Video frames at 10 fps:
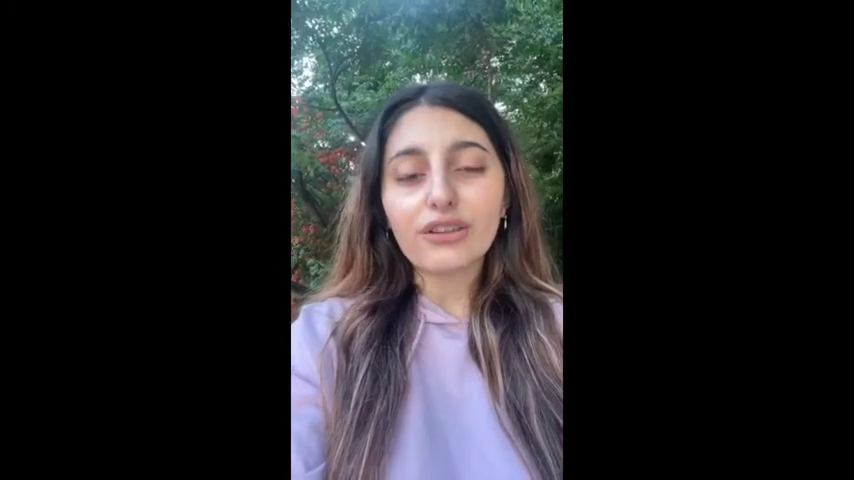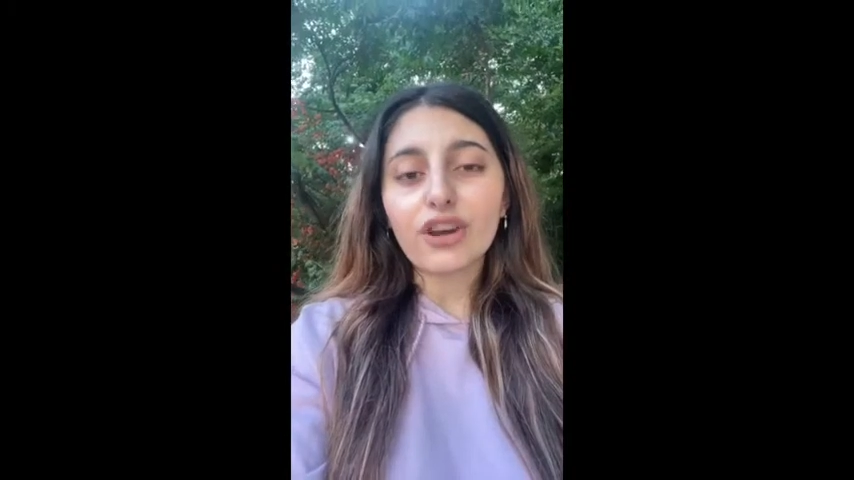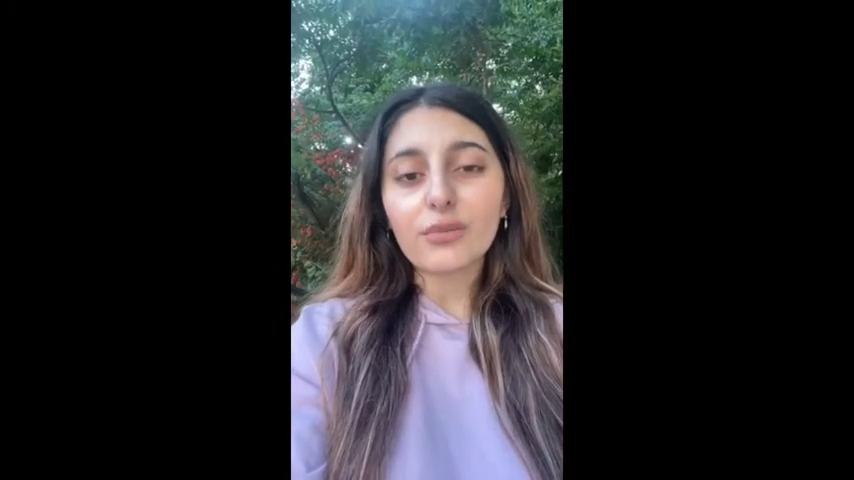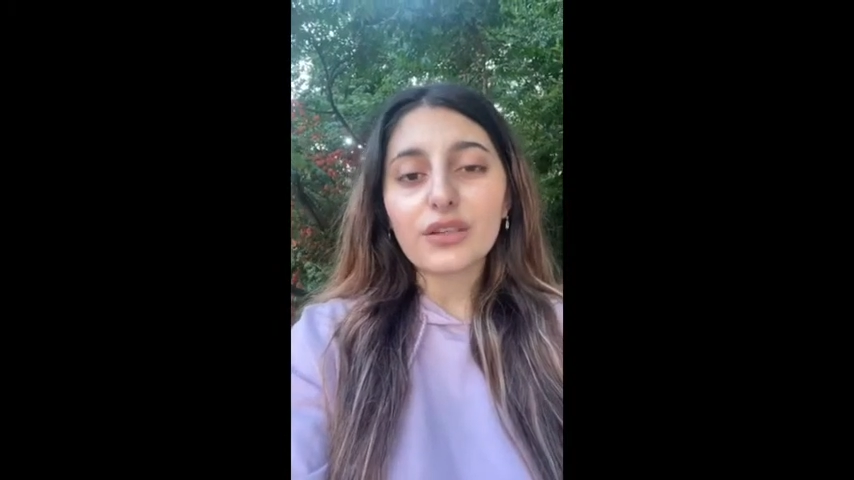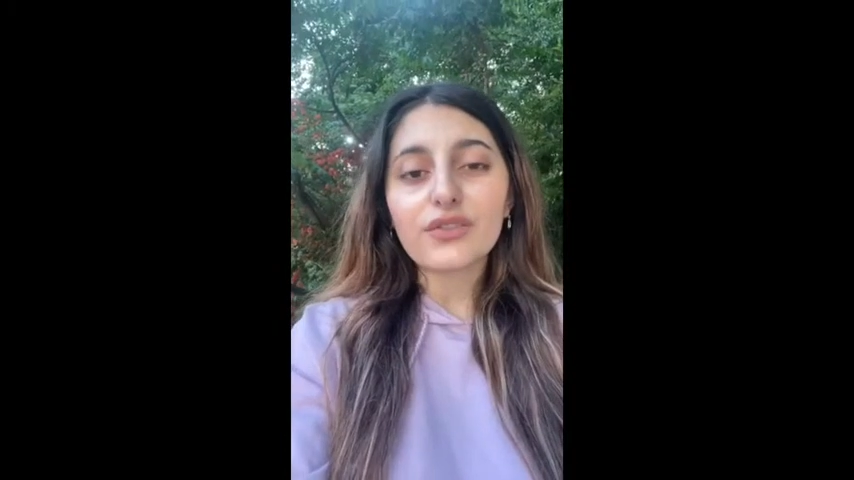
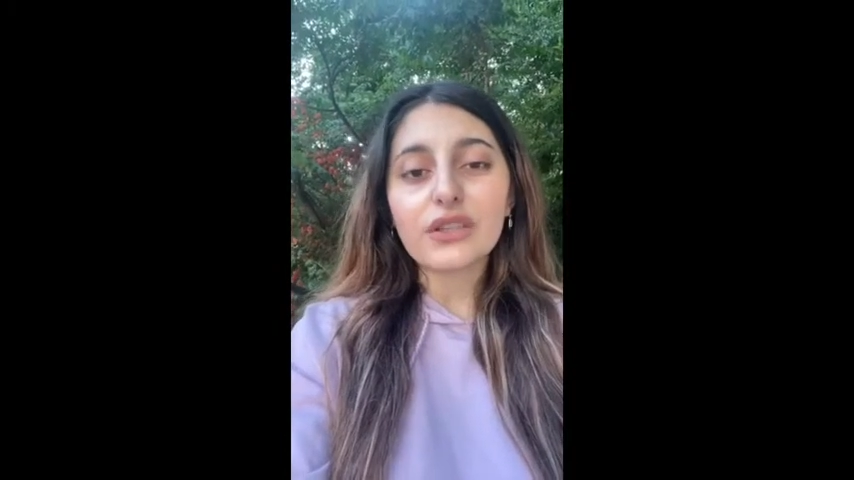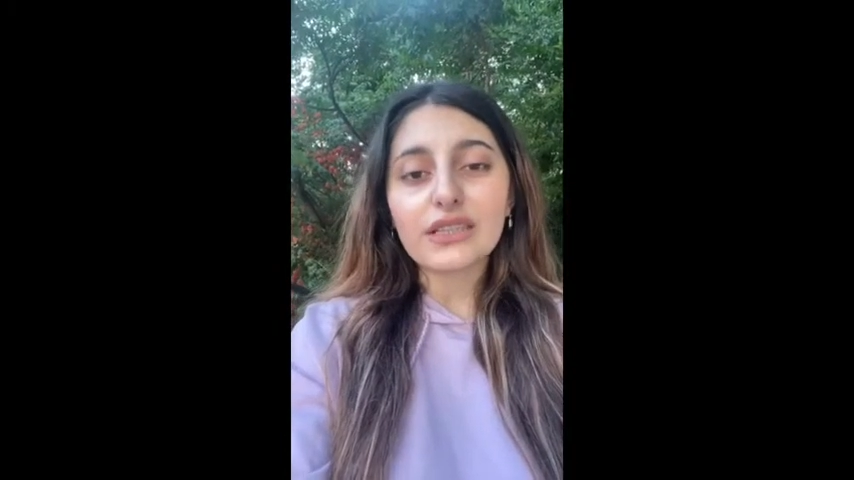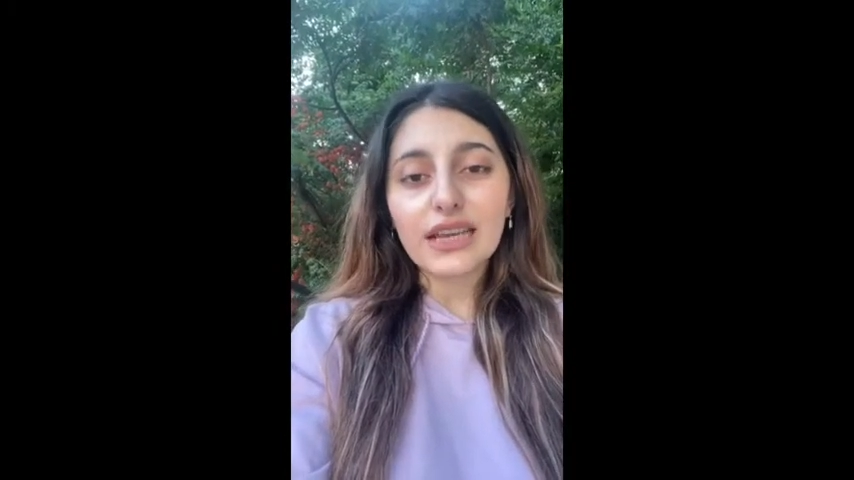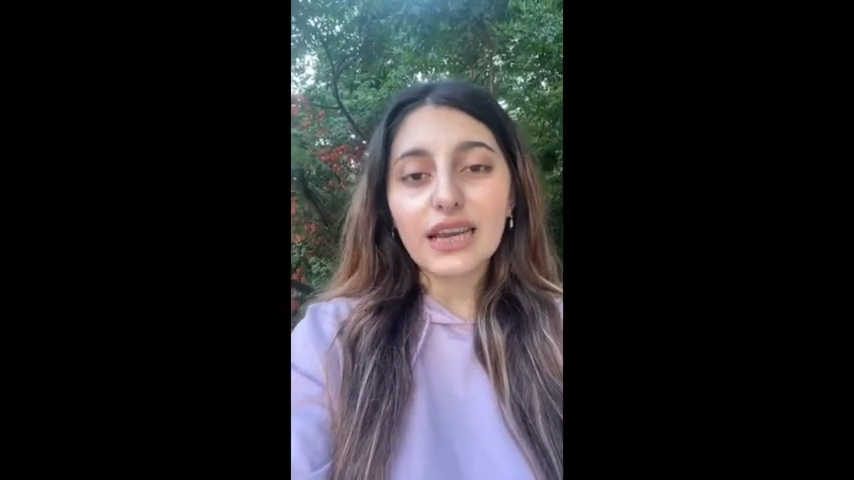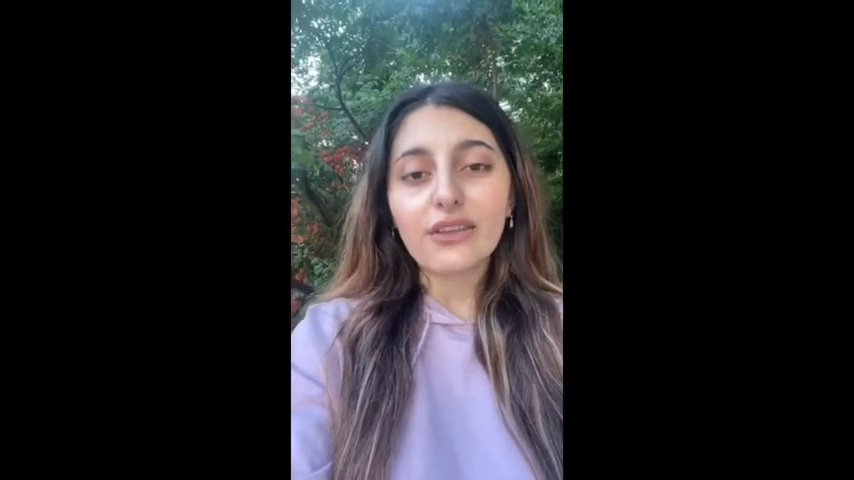terms of
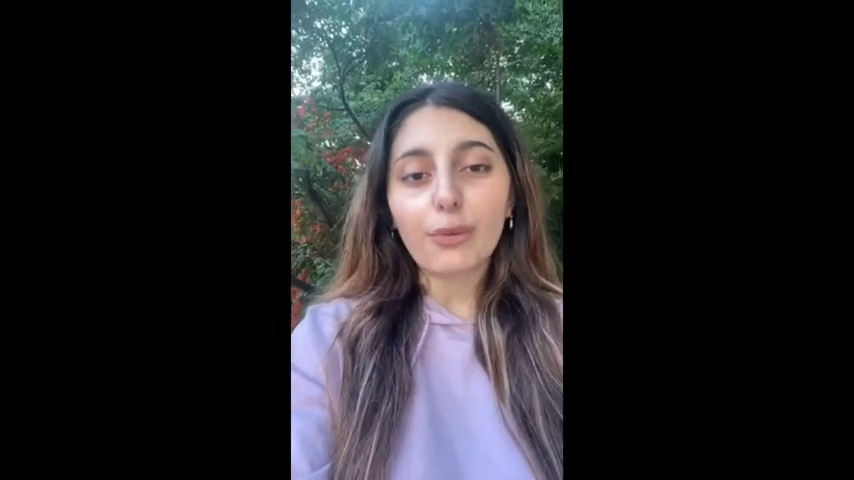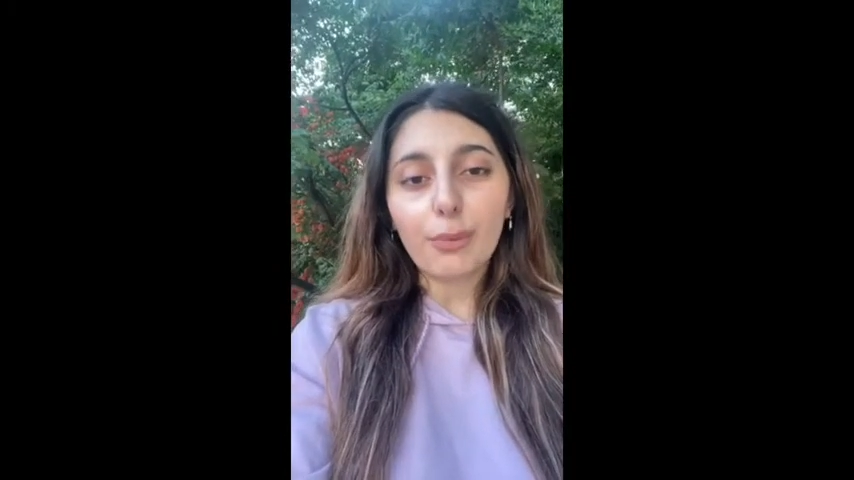sustaining the